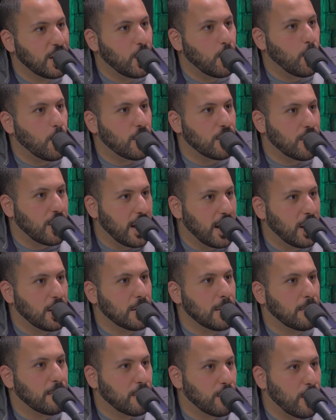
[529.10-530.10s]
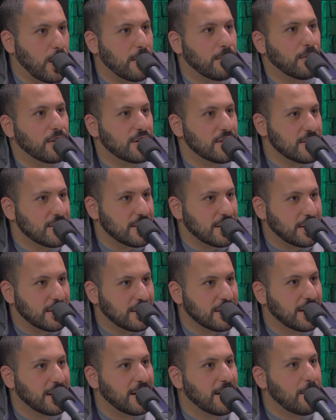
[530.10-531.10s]
where they're held up for reverence
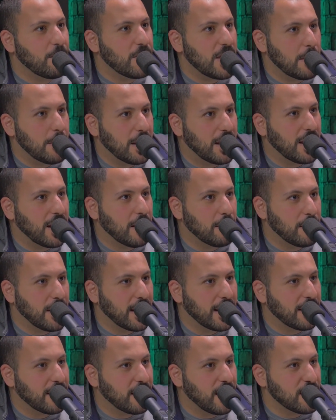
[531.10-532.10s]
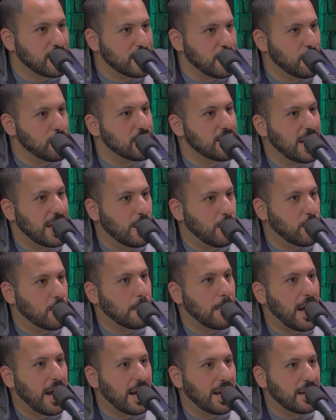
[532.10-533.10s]
and they become like associated with
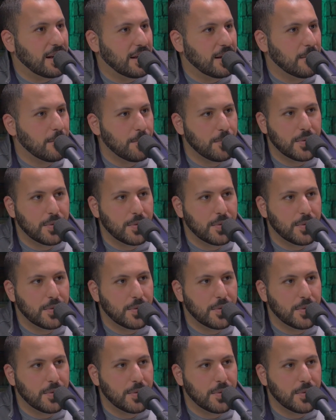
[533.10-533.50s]
piety.